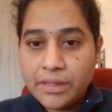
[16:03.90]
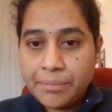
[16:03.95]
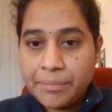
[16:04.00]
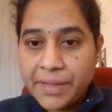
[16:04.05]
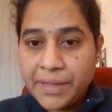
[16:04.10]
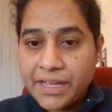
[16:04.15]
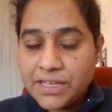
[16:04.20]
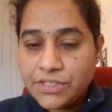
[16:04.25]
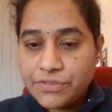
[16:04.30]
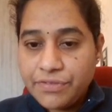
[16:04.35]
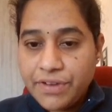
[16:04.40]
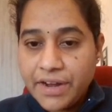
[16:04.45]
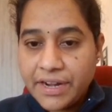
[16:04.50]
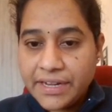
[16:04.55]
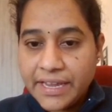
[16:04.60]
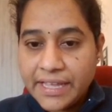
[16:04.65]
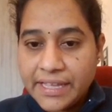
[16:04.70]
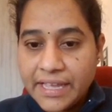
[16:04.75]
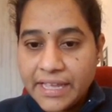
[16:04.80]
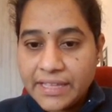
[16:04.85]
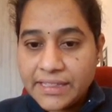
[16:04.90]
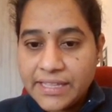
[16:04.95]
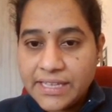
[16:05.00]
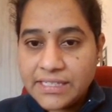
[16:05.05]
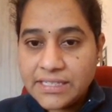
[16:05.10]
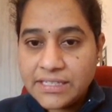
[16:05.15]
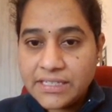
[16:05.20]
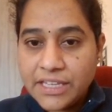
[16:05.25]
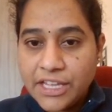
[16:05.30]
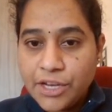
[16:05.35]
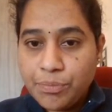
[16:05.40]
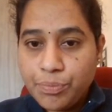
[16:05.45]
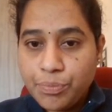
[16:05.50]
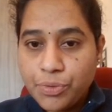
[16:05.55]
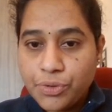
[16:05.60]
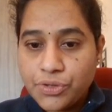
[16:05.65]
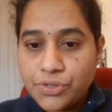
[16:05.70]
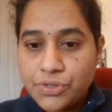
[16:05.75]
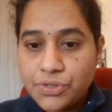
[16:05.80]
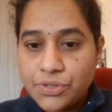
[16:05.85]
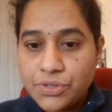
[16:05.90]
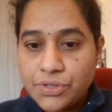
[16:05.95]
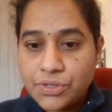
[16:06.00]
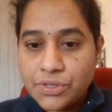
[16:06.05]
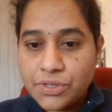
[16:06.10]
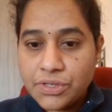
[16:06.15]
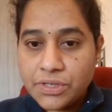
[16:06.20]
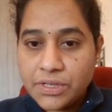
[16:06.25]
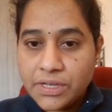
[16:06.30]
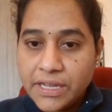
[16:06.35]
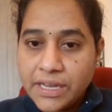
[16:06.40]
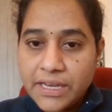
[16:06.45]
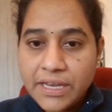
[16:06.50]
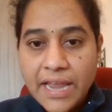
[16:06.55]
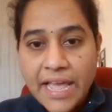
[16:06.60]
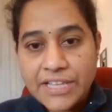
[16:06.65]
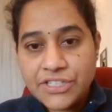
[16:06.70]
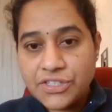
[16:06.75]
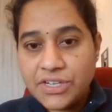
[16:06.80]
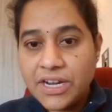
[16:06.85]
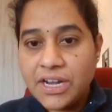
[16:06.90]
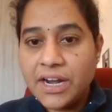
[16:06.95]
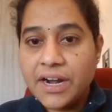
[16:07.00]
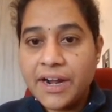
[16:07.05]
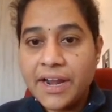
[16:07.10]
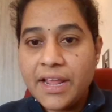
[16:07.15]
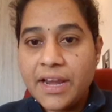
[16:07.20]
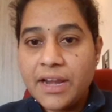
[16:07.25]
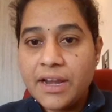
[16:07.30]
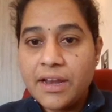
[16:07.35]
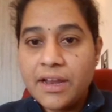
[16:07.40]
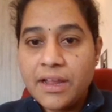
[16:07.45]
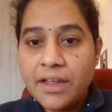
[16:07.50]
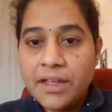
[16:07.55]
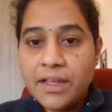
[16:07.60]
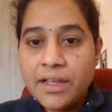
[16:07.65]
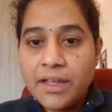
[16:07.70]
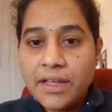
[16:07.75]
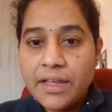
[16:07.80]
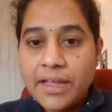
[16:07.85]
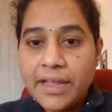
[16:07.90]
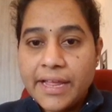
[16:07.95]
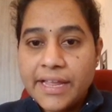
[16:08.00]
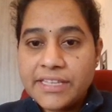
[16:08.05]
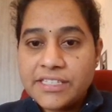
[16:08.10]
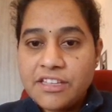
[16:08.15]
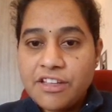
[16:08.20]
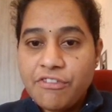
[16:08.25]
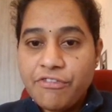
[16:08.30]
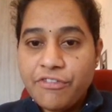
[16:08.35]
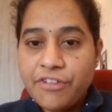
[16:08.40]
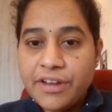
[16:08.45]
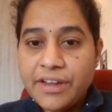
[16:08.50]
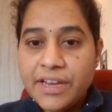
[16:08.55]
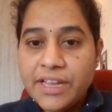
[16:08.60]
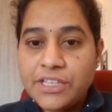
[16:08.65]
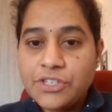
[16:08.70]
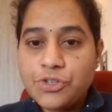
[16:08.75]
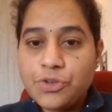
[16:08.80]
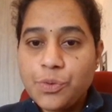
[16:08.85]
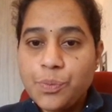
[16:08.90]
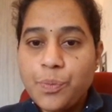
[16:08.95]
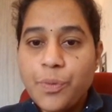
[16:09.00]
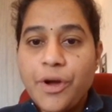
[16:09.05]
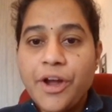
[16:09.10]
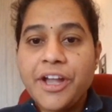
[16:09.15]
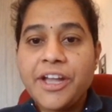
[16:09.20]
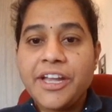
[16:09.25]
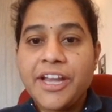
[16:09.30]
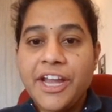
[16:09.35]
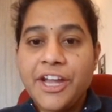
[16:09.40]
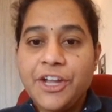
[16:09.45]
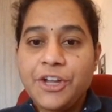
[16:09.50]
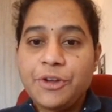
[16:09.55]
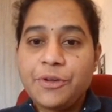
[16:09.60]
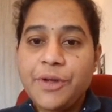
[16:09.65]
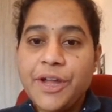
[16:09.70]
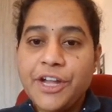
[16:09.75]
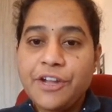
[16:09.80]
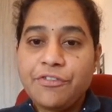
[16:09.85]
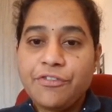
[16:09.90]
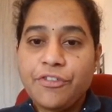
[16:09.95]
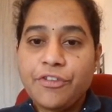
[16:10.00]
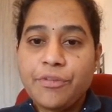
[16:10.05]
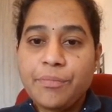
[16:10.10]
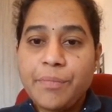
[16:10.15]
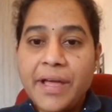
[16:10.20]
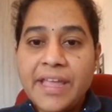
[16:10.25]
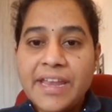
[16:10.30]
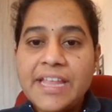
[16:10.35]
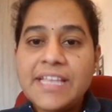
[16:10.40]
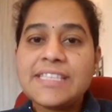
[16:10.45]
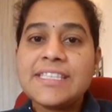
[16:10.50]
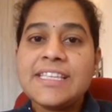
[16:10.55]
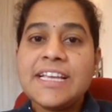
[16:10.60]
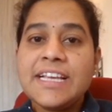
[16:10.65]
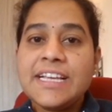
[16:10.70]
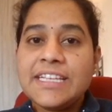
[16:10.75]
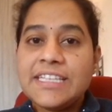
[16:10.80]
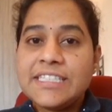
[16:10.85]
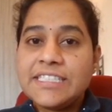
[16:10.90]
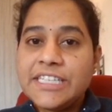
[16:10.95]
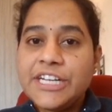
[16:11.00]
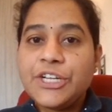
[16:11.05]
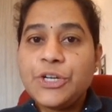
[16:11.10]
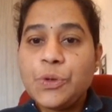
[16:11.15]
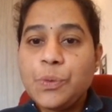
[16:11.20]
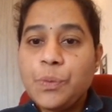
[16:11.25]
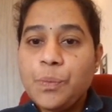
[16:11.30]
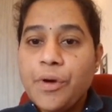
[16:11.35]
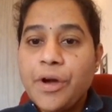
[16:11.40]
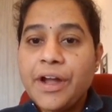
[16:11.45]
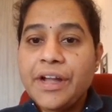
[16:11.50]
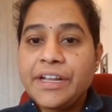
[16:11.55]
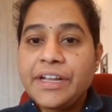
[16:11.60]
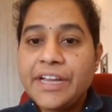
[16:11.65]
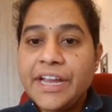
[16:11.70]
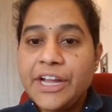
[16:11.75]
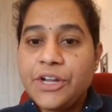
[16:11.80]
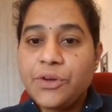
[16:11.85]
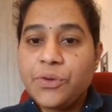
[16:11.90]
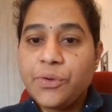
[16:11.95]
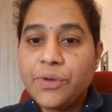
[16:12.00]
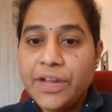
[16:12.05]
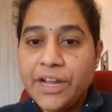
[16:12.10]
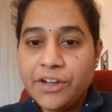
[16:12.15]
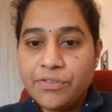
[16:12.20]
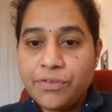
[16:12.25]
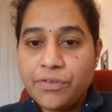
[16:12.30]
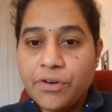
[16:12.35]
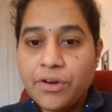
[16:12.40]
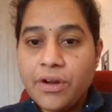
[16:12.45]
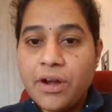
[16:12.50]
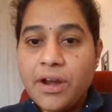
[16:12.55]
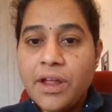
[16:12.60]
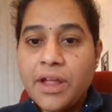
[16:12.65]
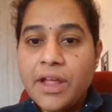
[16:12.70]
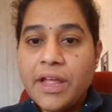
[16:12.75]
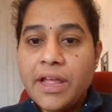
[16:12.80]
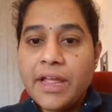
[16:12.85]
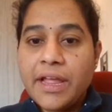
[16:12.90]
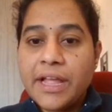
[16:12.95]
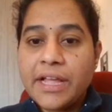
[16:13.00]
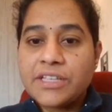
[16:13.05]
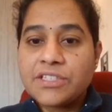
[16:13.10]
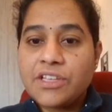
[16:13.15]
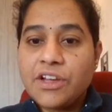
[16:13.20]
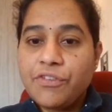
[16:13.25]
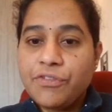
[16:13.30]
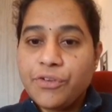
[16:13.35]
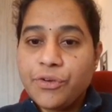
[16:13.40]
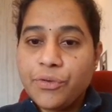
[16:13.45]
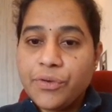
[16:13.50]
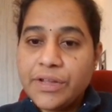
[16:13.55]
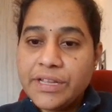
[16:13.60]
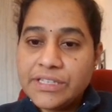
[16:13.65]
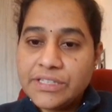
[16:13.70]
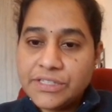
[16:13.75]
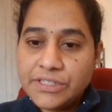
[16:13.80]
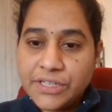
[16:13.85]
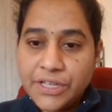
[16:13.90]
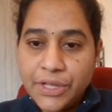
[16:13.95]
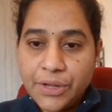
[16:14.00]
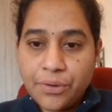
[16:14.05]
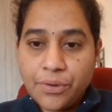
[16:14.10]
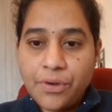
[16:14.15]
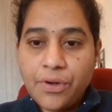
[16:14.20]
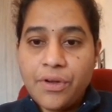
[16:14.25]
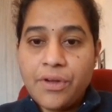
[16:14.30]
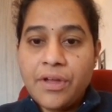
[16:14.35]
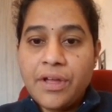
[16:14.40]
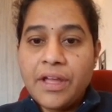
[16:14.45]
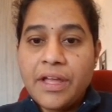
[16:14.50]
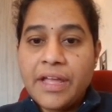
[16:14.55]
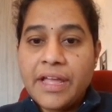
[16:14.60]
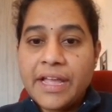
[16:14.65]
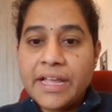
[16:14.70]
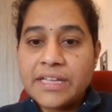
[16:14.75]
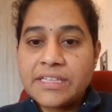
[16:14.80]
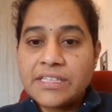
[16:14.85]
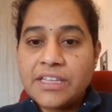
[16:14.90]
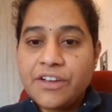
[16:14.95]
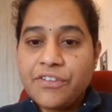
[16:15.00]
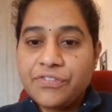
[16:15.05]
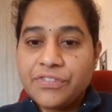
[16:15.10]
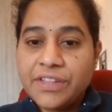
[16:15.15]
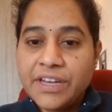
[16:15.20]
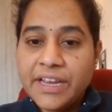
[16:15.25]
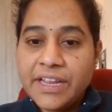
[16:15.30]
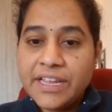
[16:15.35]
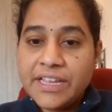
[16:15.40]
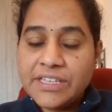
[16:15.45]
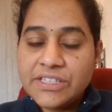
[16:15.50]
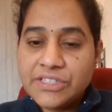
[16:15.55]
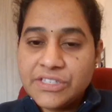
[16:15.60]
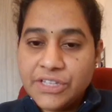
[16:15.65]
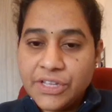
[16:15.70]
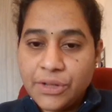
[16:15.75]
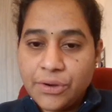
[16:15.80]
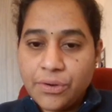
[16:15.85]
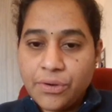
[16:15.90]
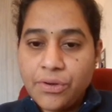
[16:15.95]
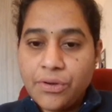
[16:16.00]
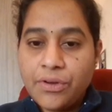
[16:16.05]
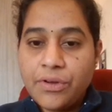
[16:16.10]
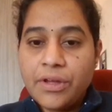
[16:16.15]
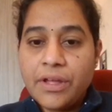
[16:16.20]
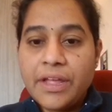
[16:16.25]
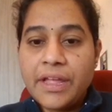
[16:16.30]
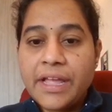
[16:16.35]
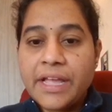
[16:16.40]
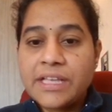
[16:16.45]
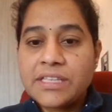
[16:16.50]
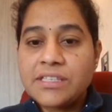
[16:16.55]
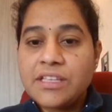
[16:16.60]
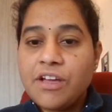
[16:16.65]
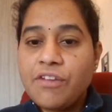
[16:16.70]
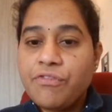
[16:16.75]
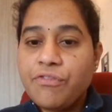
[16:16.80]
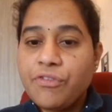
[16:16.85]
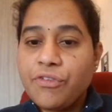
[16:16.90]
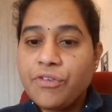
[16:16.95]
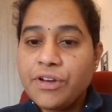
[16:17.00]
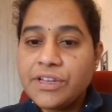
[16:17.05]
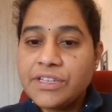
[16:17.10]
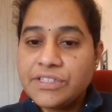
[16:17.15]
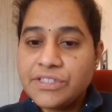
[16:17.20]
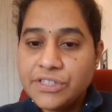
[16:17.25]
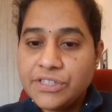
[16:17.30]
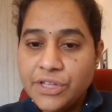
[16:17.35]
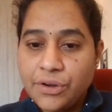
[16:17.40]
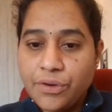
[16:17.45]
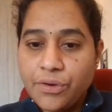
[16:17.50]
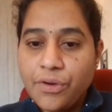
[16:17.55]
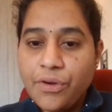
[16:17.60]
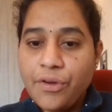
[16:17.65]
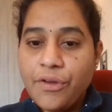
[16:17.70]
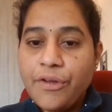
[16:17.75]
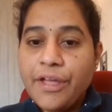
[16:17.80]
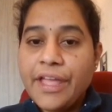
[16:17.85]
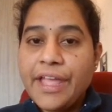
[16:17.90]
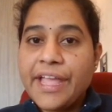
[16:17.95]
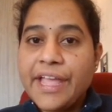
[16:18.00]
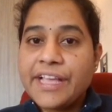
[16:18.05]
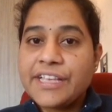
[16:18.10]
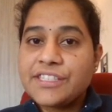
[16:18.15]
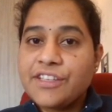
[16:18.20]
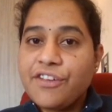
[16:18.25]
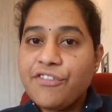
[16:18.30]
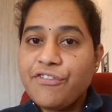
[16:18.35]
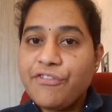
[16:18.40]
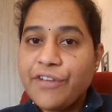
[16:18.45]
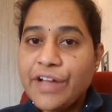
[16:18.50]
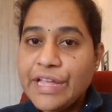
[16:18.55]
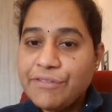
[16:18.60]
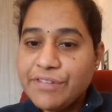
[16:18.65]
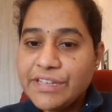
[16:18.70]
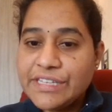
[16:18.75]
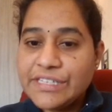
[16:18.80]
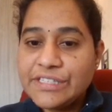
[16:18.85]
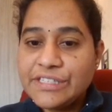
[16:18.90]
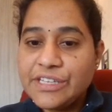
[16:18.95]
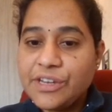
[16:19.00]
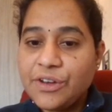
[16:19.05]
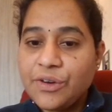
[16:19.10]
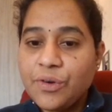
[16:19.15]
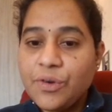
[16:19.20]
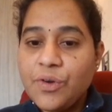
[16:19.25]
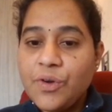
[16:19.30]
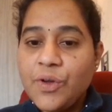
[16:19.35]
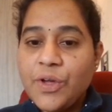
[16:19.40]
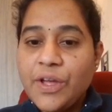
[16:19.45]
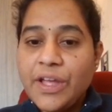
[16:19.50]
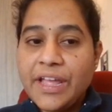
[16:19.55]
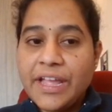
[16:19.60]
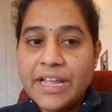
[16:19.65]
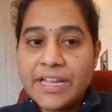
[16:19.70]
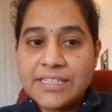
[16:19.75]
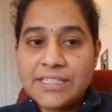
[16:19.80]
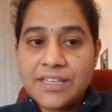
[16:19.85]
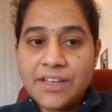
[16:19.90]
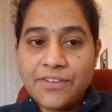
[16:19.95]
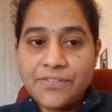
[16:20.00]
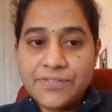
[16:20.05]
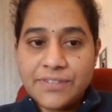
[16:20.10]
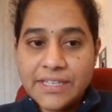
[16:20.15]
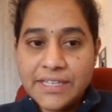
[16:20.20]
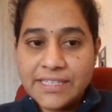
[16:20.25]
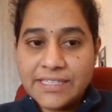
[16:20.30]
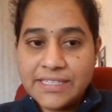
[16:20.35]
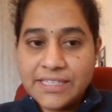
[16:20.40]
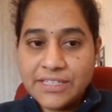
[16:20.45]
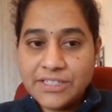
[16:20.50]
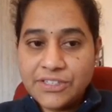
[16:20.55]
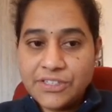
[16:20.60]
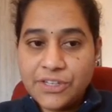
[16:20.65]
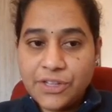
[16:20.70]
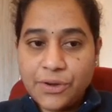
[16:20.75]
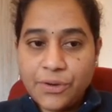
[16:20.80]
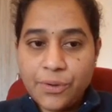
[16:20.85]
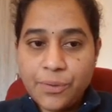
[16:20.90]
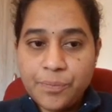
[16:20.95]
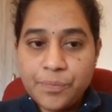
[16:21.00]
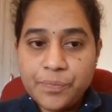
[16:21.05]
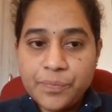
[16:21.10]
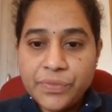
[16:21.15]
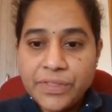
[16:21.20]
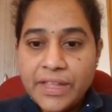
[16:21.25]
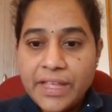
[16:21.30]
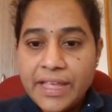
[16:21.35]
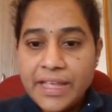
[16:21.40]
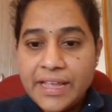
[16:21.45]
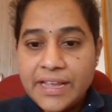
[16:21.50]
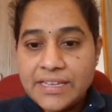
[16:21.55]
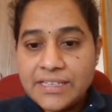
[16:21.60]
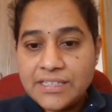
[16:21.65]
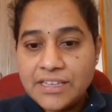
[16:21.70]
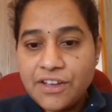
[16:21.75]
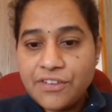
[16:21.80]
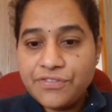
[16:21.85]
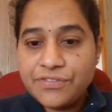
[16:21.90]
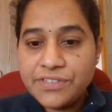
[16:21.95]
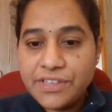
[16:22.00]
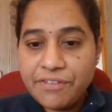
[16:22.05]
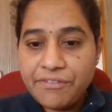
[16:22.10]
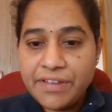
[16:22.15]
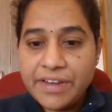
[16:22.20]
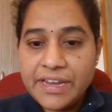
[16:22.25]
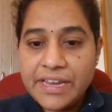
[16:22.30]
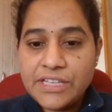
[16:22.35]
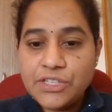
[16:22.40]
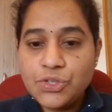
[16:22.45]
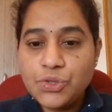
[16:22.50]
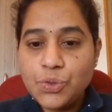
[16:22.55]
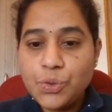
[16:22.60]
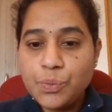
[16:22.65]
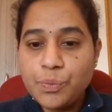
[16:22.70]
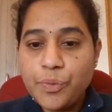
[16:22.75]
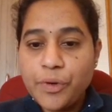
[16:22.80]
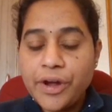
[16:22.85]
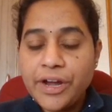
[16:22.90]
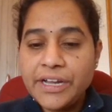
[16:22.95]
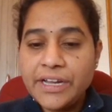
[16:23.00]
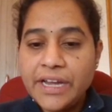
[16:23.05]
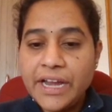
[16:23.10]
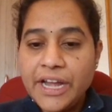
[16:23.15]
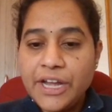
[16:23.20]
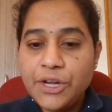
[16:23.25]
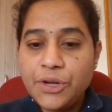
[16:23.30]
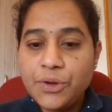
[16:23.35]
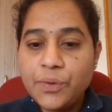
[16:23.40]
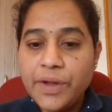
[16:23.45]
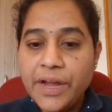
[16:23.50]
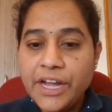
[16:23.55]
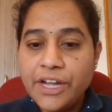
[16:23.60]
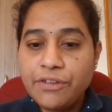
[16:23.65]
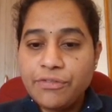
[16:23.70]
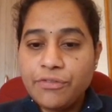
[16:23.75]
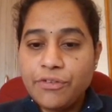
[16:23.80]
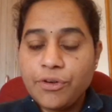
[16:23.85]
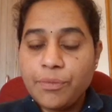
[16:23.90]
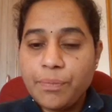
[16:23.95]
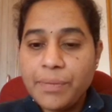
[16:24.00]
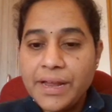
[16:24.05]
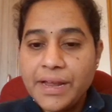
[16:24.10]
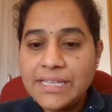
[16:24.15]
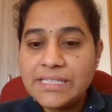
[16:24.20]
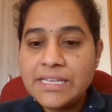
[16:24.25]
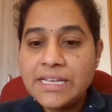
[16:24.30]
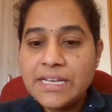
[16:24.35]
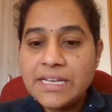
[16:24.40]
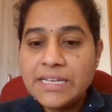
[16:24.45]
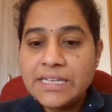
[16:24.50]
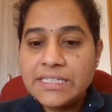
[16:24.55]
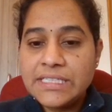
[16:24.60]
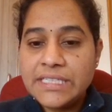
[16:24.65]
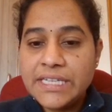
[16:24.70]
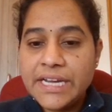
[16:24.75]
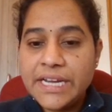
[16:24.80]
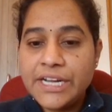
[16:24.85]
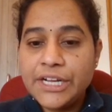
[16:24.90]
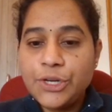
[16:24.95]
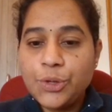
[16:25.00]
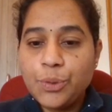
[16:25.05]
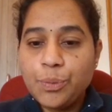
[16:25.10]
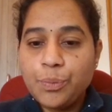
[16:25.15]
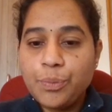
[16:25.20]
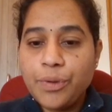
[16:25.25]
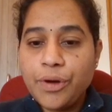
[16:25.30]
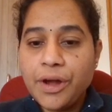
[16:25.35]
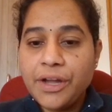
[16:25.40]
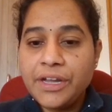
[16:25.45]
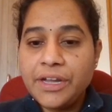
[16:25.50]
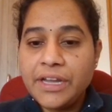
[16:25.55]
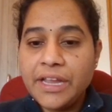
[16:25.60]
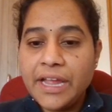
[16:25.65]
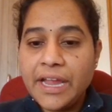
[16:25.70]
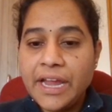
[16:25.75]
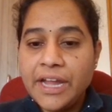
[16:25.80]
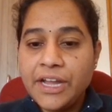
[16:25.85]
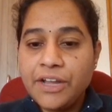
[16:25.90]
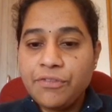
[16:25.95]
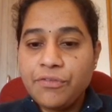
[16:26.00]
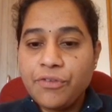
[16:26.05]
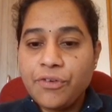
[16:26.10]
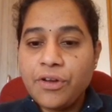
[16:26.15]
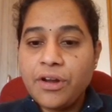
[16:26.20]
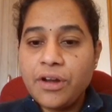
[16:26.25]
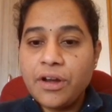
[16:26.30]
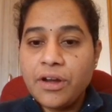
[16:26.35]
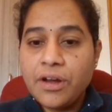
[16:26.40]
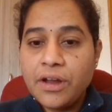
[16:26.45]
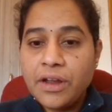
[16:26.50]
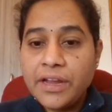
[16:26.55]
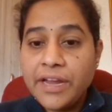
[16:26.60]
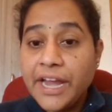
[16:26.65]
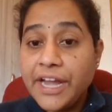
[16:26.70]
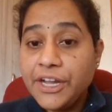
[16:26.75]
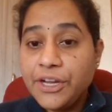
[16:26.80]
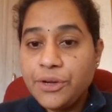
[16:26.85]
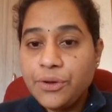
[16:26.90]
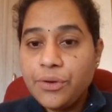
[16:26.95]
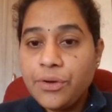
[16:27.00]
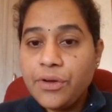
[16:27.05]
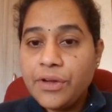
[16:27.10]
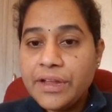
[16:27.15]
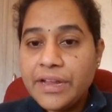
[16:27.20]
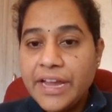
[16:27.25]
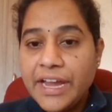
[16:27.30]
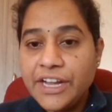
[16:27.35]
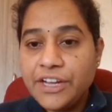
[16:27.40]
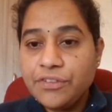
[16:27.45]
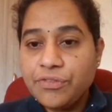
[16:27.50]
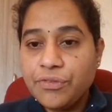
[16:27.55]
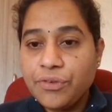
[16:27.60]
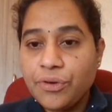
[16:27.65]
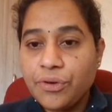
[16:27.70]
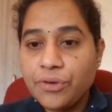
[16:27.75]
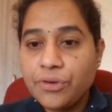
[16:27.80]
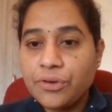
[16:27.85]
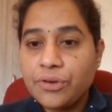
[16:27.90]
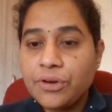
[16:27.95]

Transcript: because we are taking this inputs in natural order. X of 1 is 2.8284 minus j 2.8284. X of 2 is 0. X of 3 is 0. X of 4 is 0. X of 5 is 0. X of 6 is 0. X of 7 is 2.8284 plus j 2.848284.